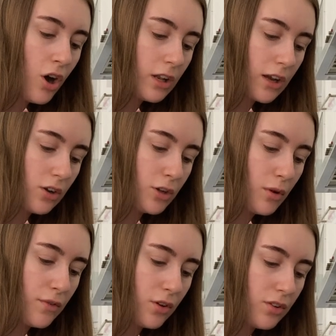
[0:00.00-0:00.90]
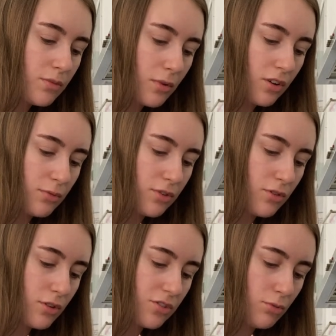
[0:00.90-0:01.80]
like on the waffles, because we do
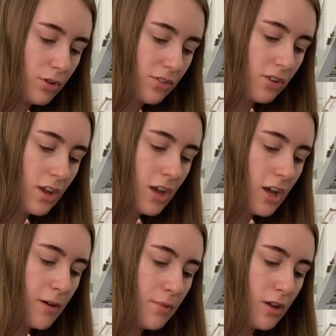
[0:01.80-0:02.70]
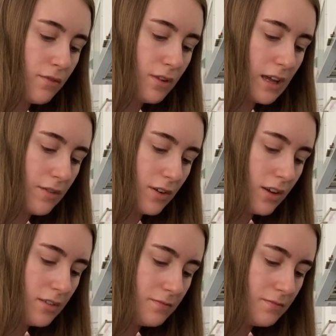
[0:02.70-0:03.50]
not want a burnt flavour.